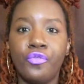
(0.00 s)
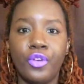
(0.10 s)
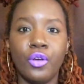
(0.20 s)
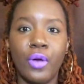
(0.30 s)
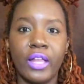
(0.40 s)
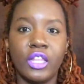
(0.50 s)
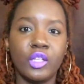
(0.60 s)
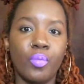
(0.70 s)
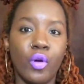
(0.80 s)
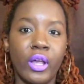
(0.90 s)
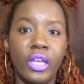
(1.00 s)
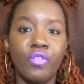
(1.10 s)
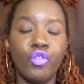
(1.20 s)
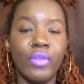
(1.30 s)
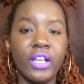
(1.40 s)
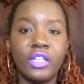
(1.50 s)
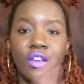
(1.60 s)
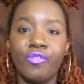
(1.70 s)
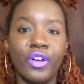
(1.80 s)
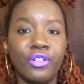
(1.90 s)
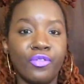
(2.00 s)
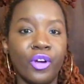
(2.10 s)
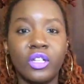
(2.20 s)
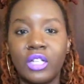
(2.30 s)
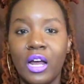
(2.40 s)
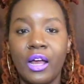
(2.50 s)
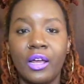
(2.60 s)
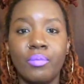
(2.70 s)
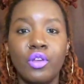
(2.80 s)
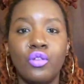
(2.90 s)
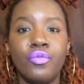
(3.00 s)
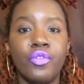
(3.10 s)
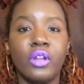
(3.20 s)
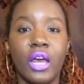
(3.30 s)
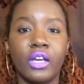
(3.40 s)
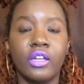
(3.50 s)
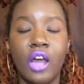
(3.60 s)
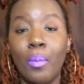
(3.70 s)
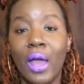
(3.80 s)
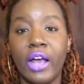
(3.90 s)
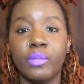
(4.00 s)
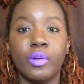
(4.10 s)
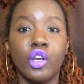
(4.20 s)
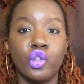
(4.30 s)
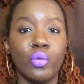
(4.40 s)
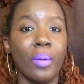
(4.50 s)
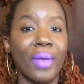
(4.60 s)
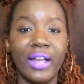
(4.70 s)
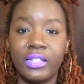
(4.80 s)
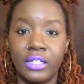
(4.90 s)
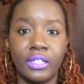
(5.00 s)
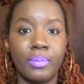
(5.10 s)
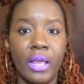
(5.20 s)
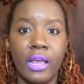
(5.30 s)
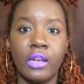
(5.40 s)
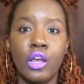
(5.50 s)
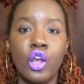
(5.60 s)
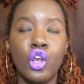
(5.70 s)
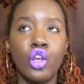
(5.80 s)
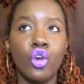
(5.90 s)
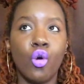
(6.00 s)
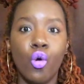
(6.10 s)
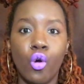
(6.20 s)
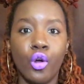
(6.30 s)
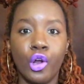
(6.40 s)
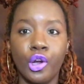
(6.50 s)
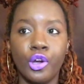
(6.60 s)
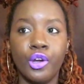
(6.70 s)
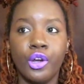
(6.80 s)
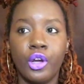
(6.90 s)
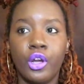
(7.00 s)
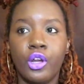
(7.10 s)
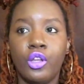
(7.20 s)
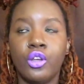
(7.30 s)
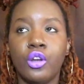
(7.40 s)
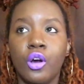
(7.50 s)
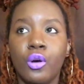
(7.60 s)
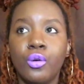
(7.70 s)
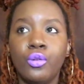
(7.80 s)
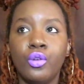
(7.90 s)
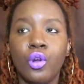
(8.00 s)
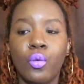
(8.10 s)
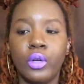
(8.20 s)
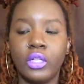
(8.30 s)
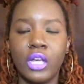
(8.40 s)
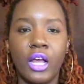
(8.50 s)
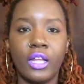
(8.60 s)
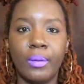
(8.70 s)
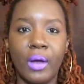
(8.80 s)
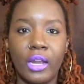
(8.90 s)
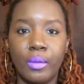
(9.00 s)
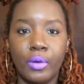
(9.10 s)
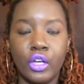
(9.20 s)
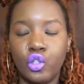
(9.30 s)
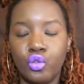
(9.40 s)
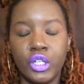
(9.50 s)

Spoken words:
feel at this point, if you ran to your friend the first time, you feel like a dumbass because you went back to this man. Or, you know, you don't want to tell anybody because